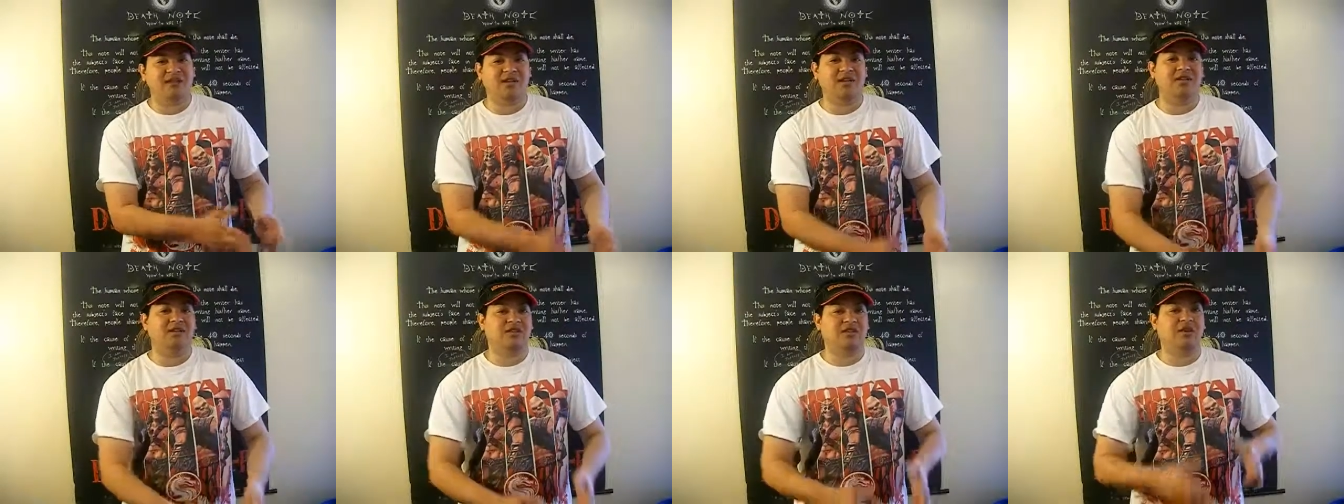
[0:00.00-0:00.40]

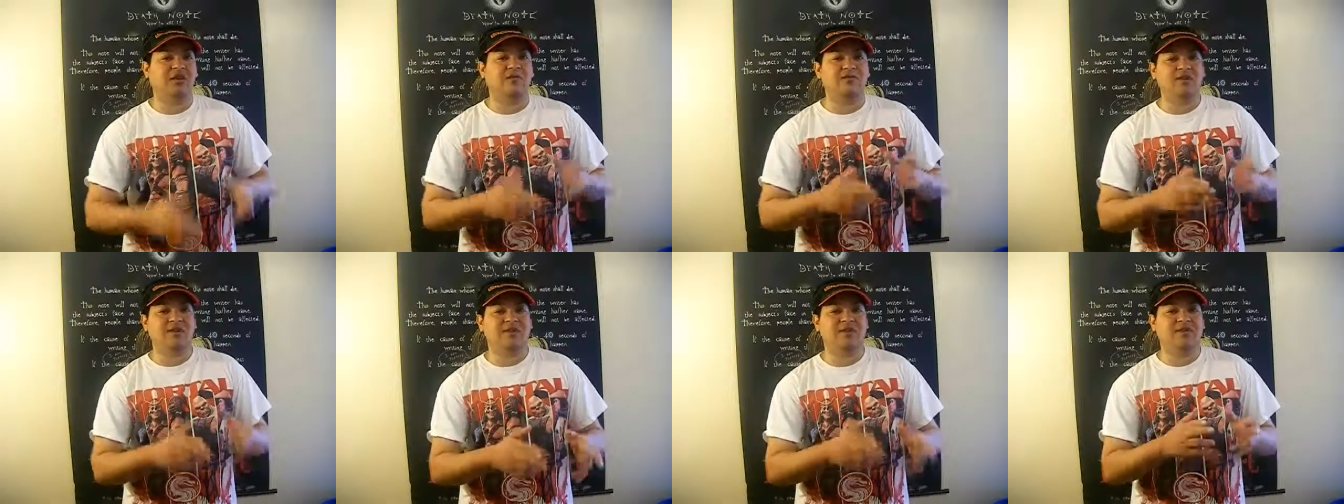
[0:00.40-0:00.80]
because it's the
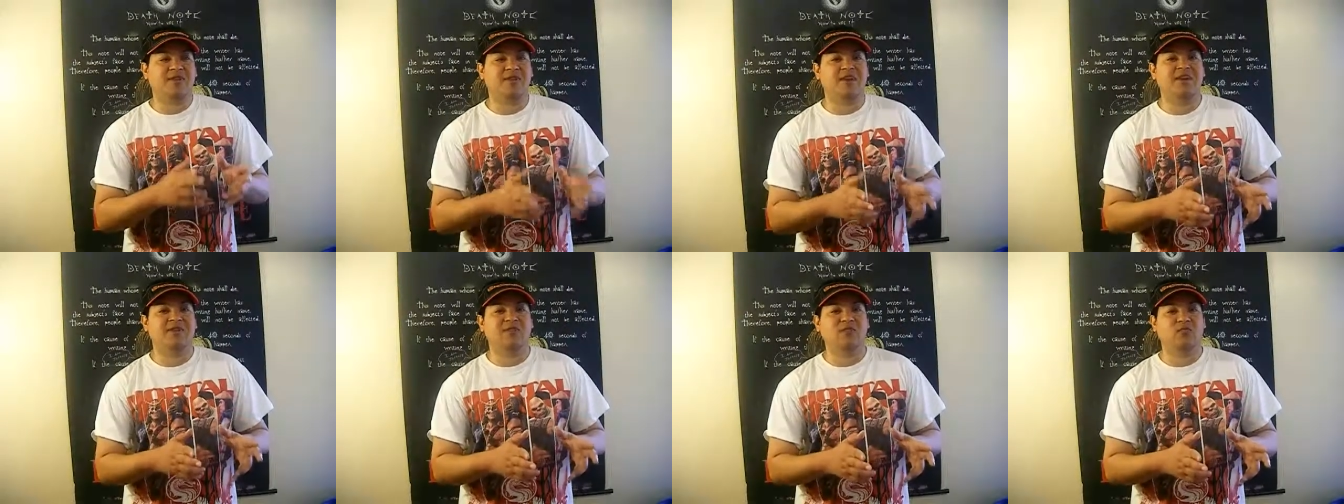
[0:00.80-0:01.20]
only
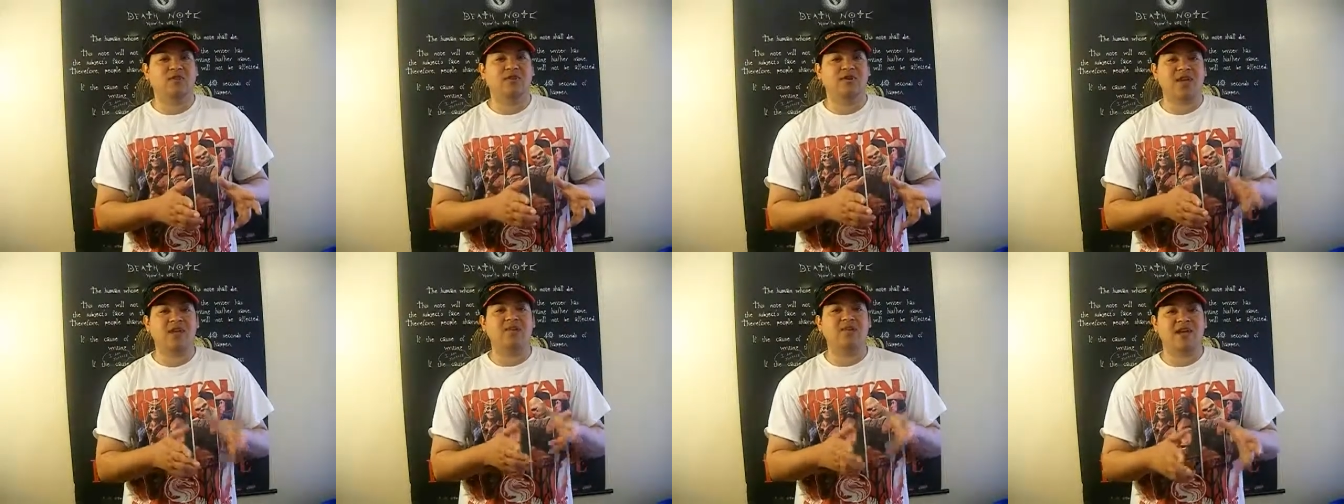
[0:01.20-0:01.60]
place
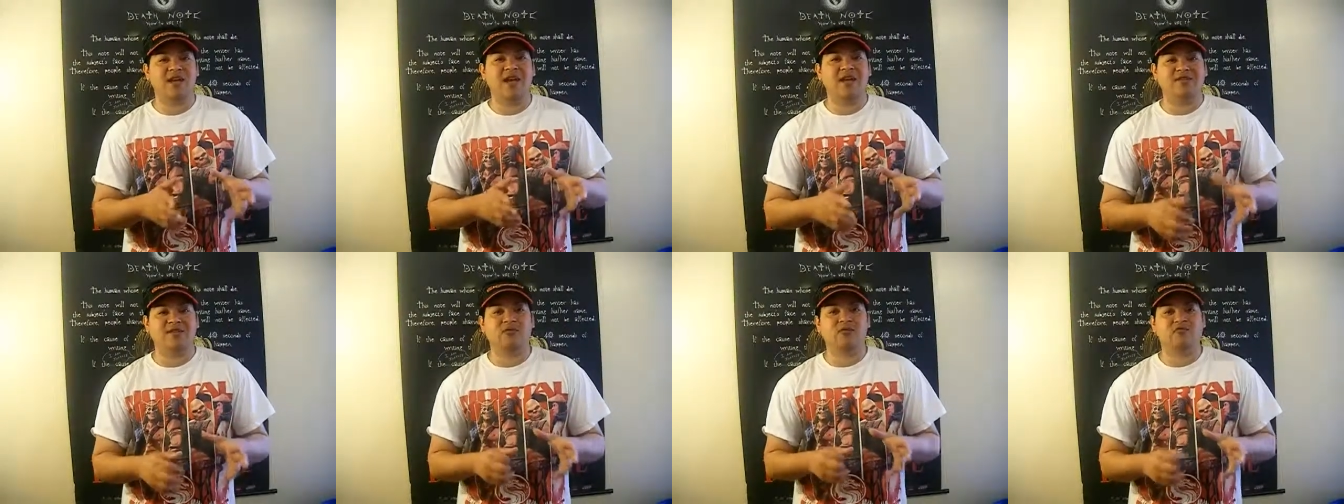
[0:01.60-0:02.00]
where
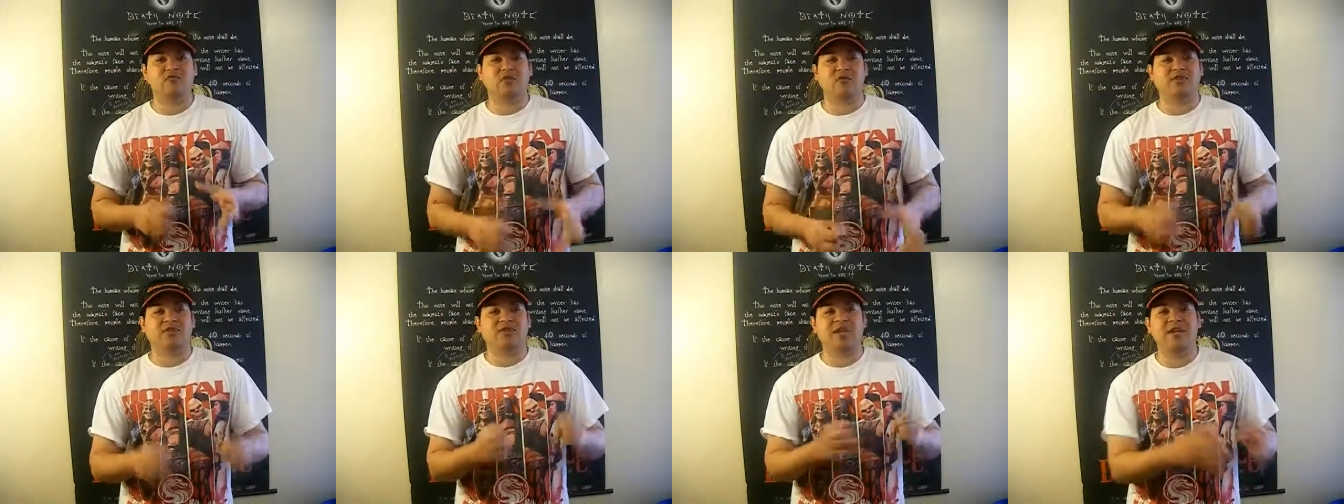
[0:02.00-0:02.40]
demigods can
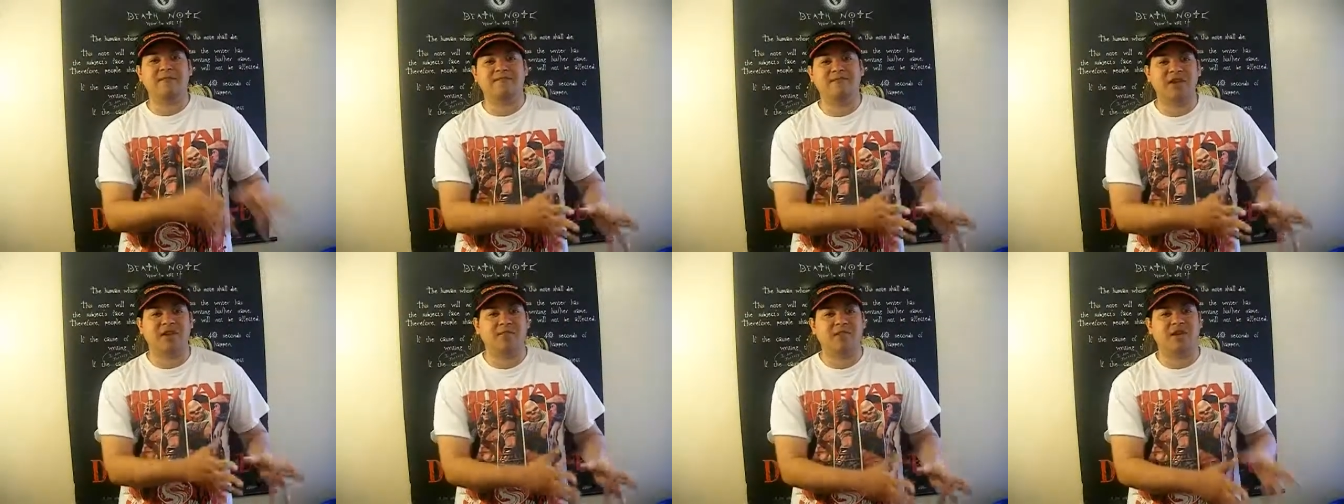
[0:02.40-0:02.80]
grow safely,